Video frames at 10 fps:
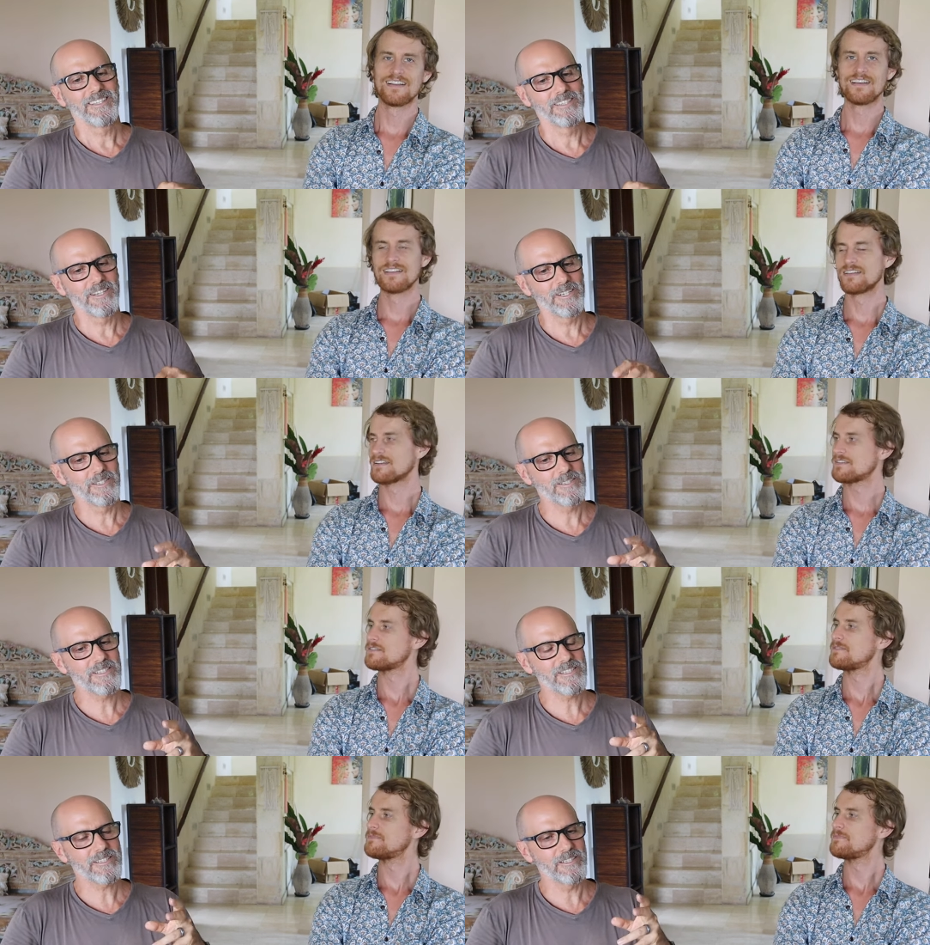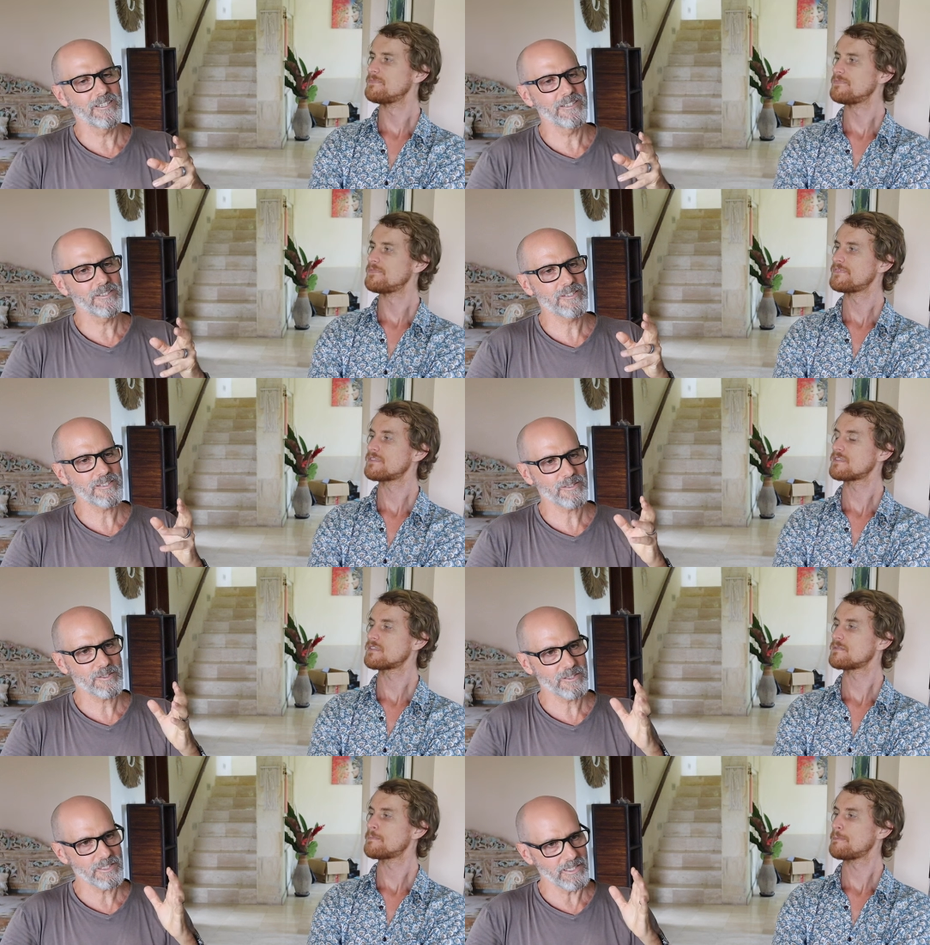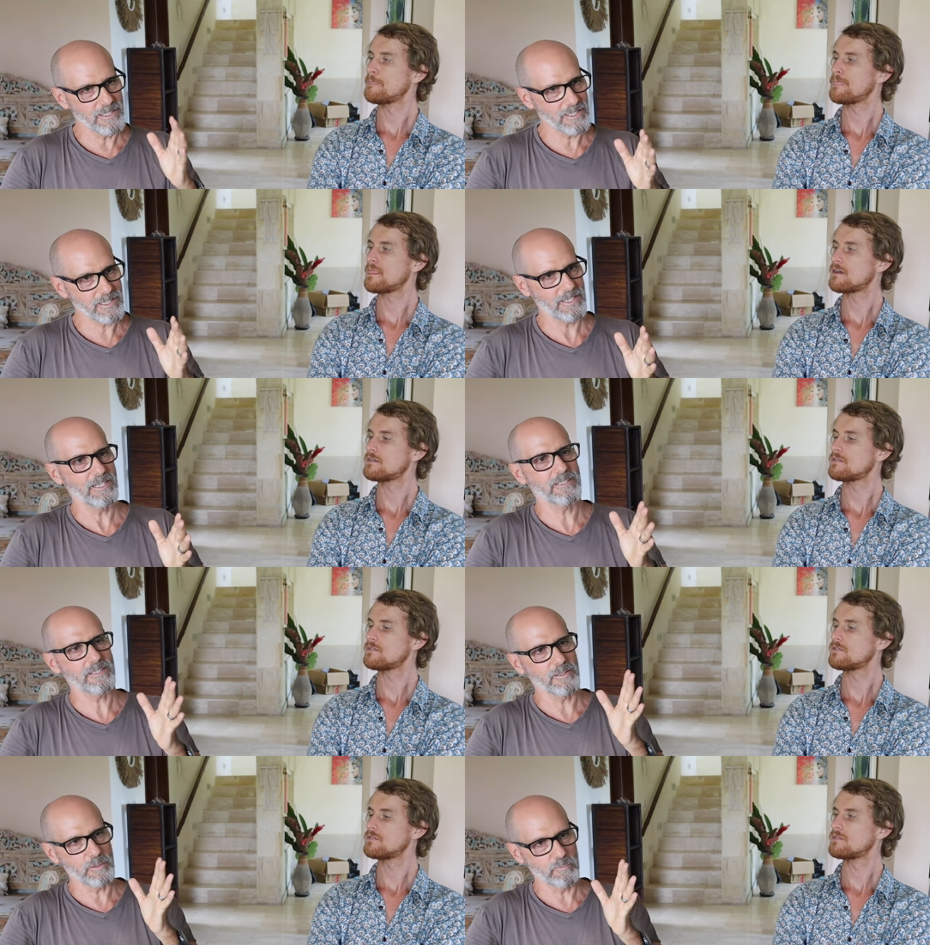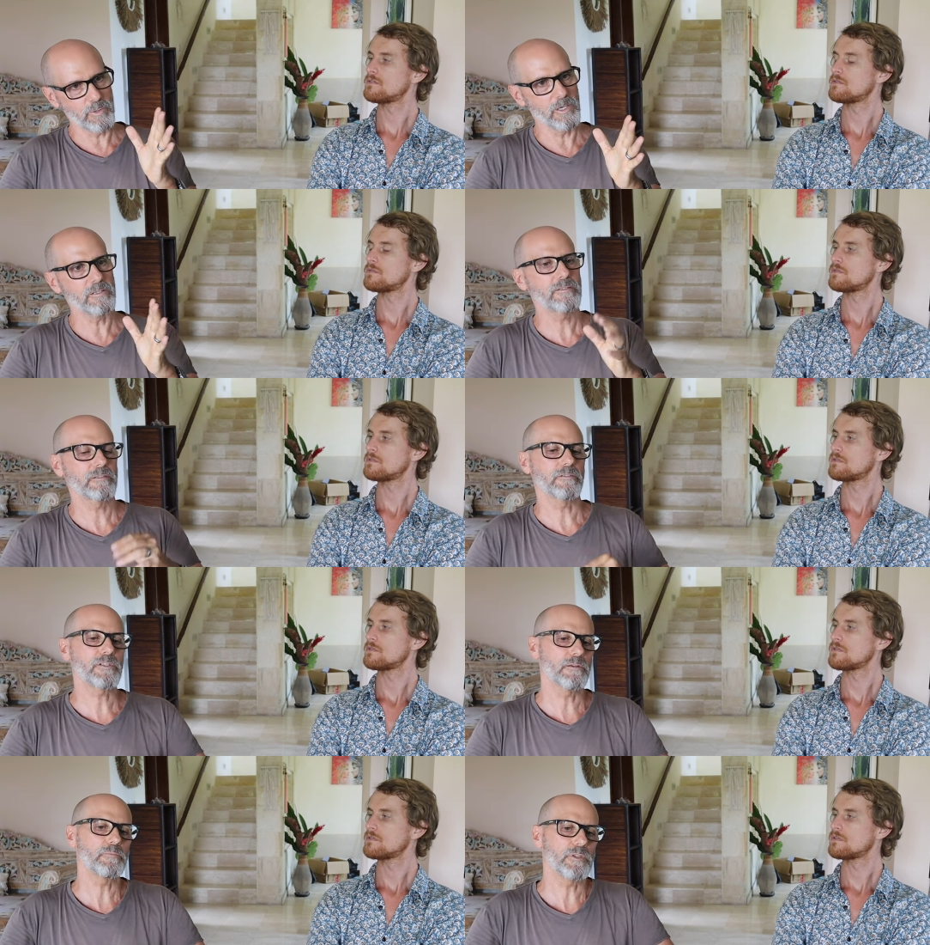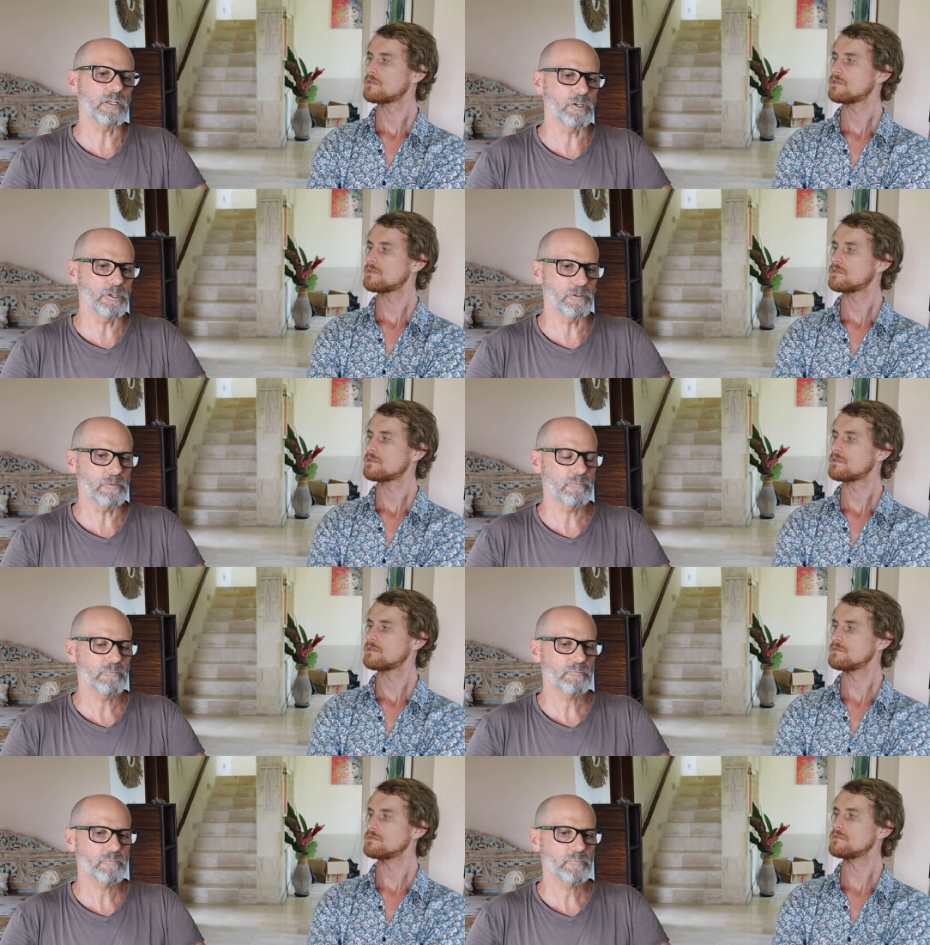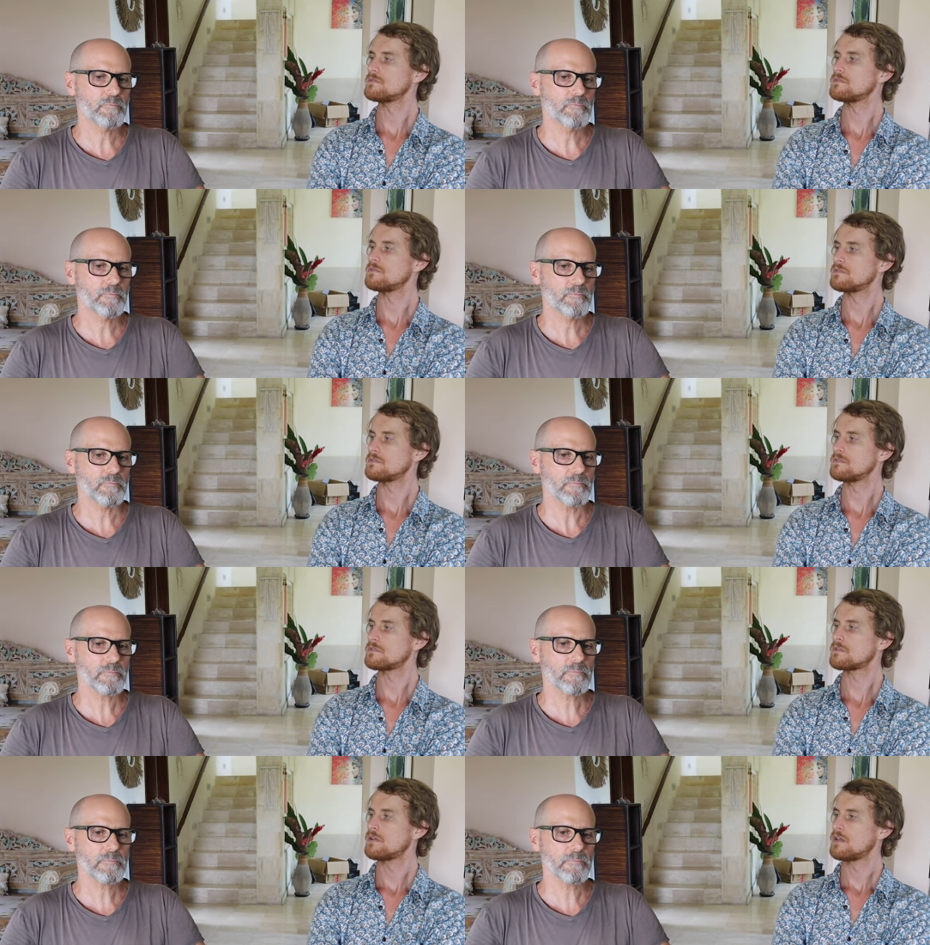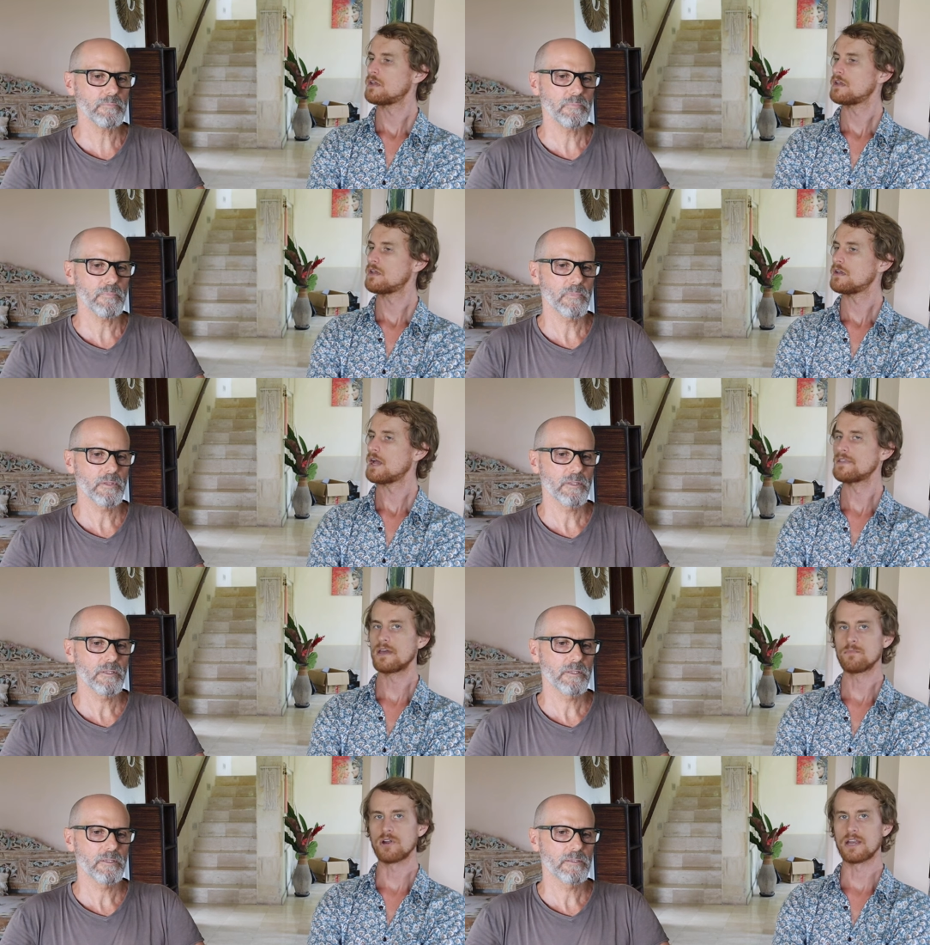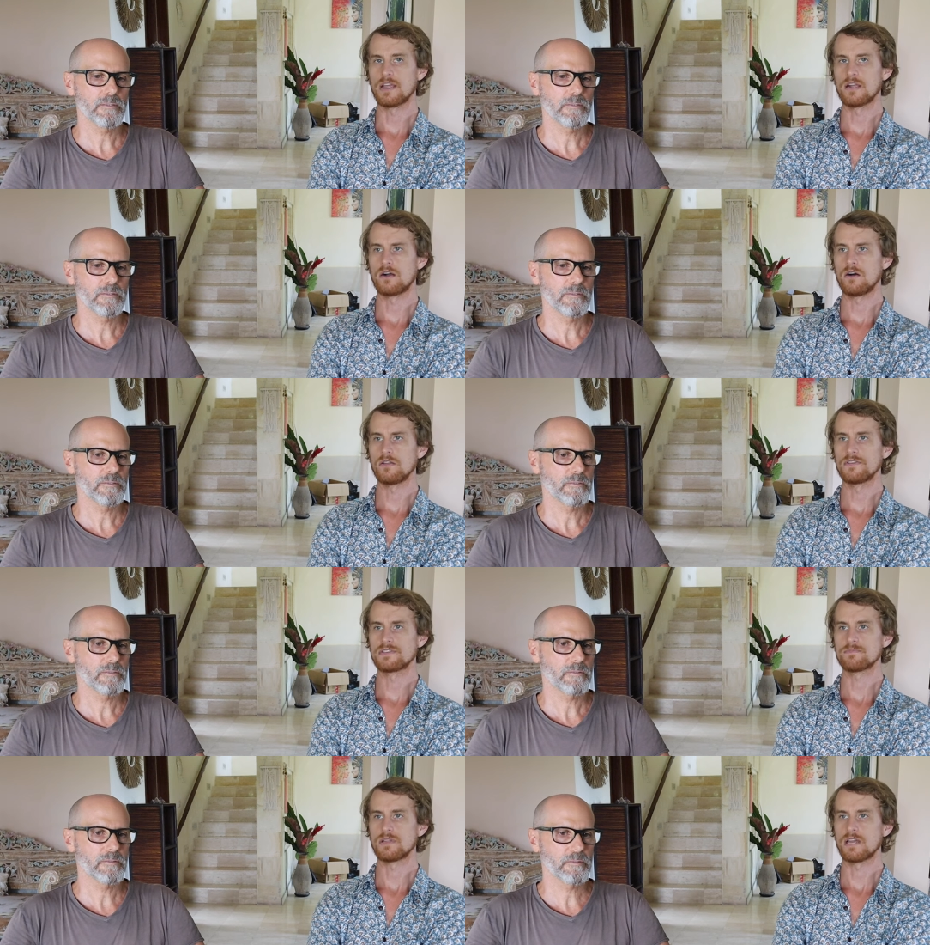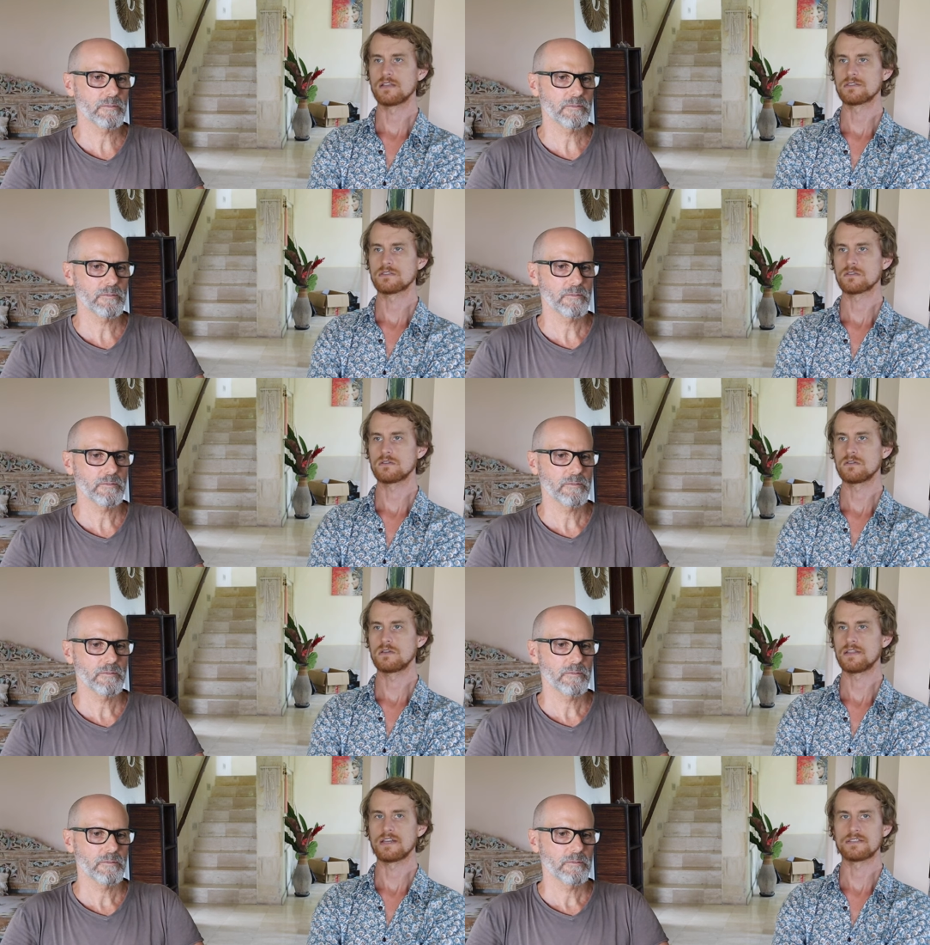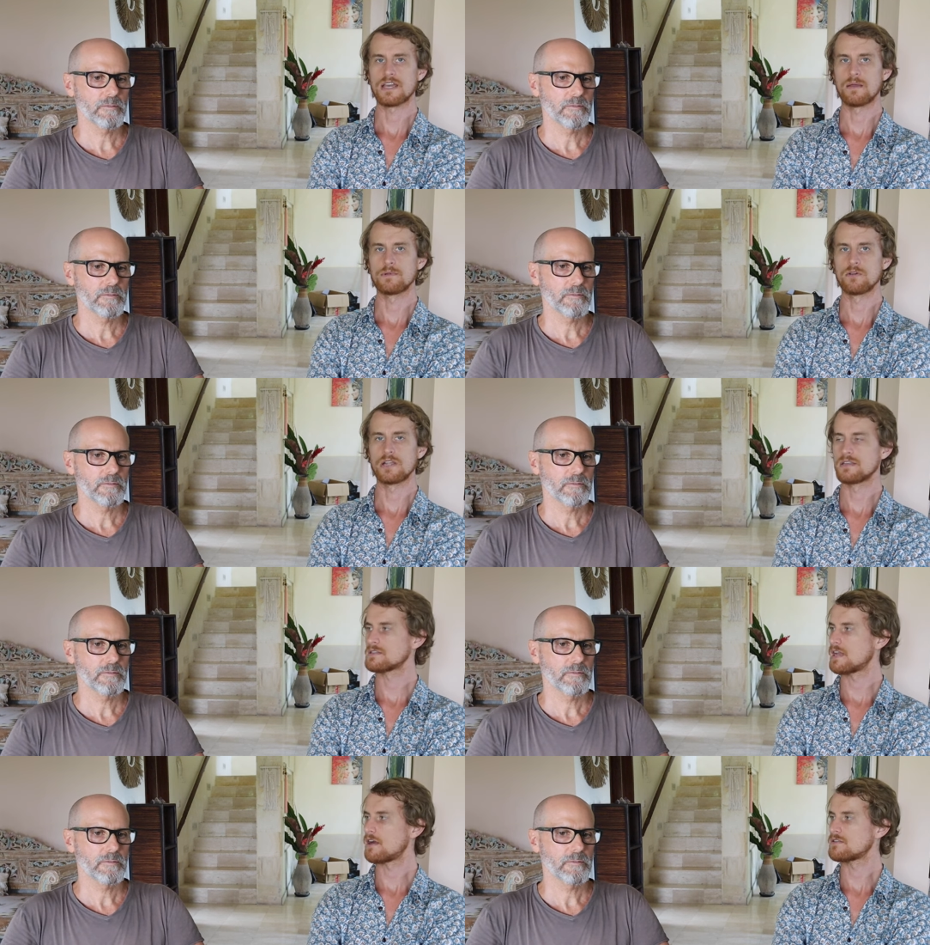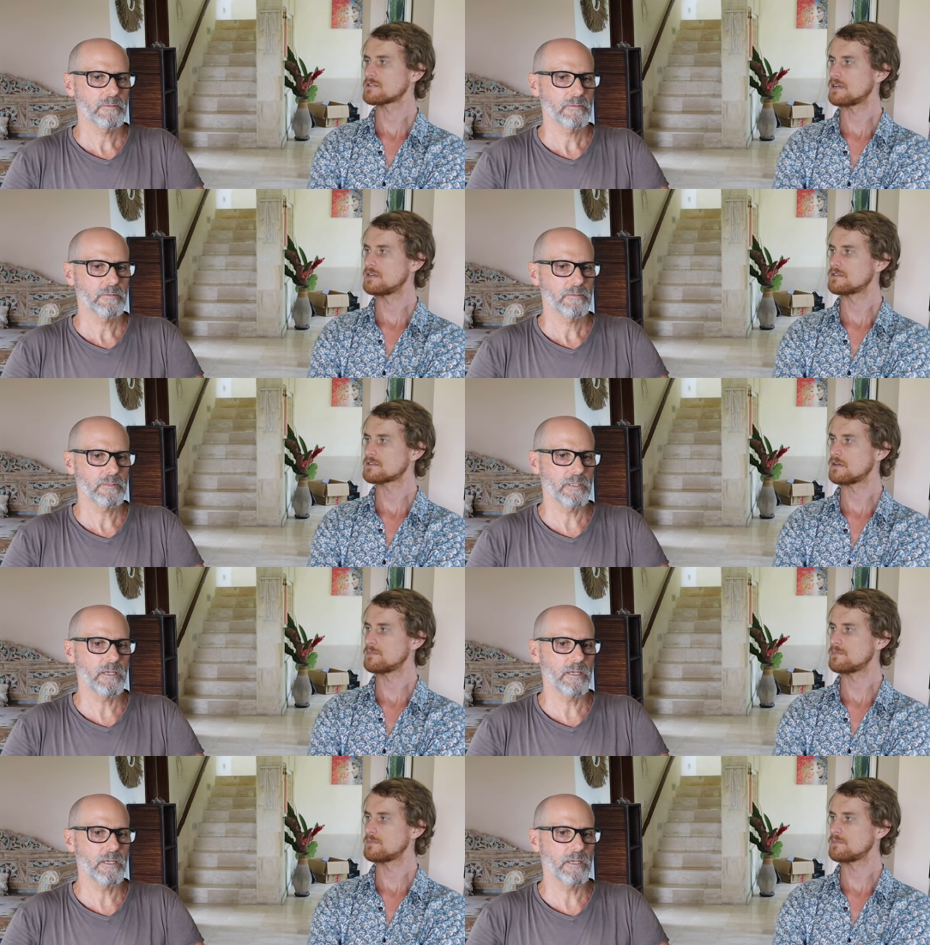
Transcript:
Speaker 1: those those indicate the birth of something new.
Speaker 2: Mm-hmm. And then we're getting all these planets at that time going into air signs. I